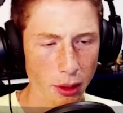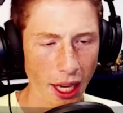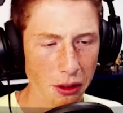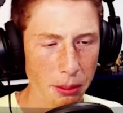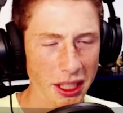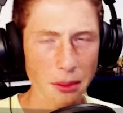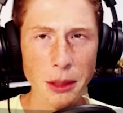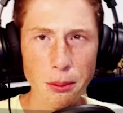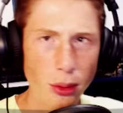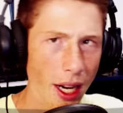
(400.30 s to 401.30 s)
there. It would have to be
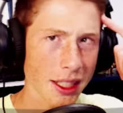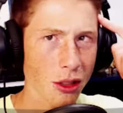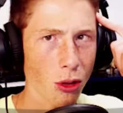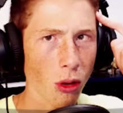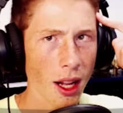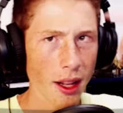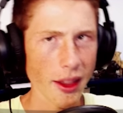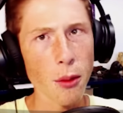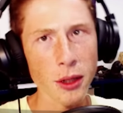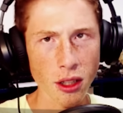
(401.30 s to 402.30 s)
something practical
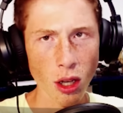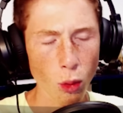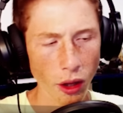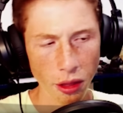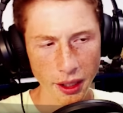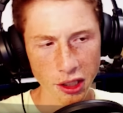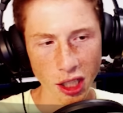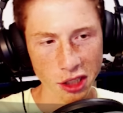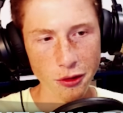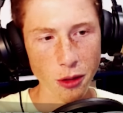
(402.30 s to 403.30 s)
that would go with my
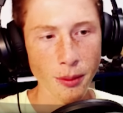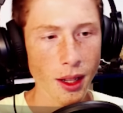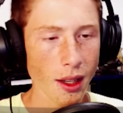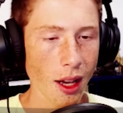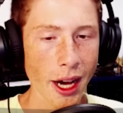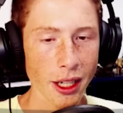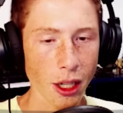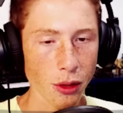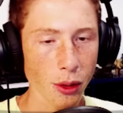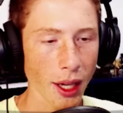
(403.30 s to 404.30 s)
chest room. I
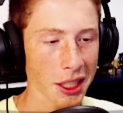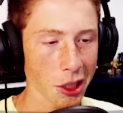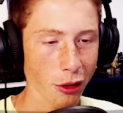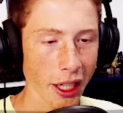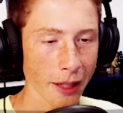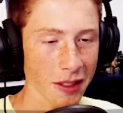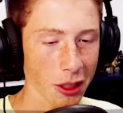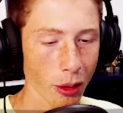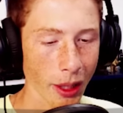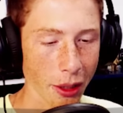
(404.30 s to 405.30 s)
don't know. You guys are creative,
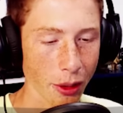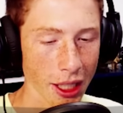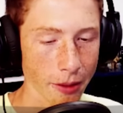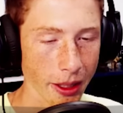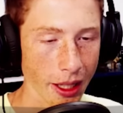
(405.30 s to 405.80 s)
so I'll let you guys